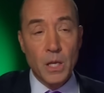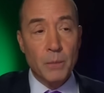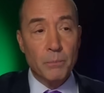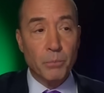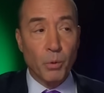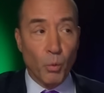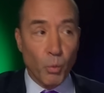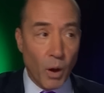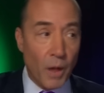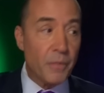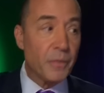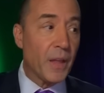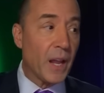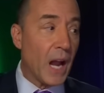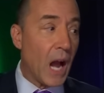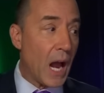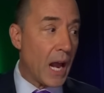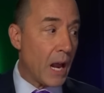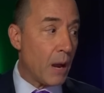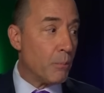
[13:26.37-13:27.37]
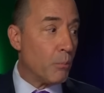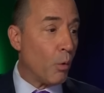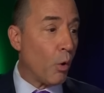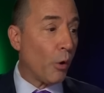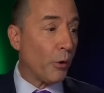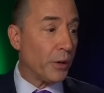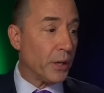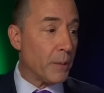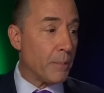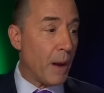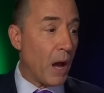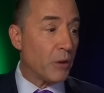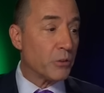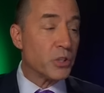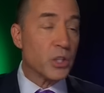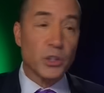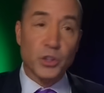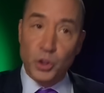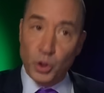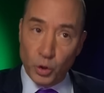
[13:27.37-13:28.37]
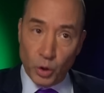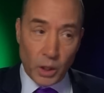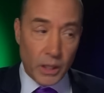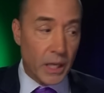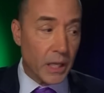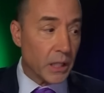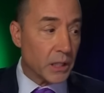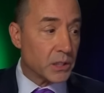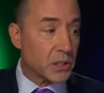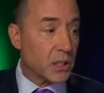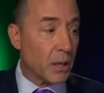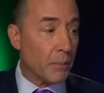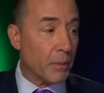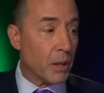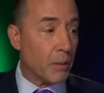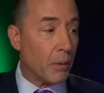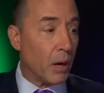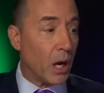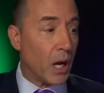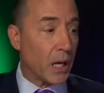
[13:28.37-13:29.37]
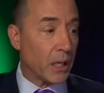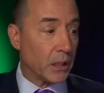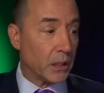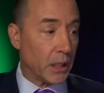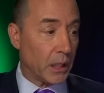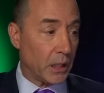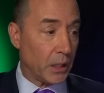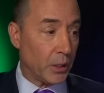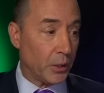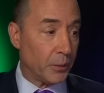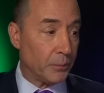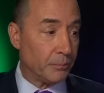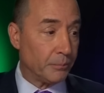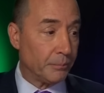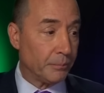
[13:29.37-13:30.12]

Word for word: But one thing I am worried about, just looking at some of the modeling here,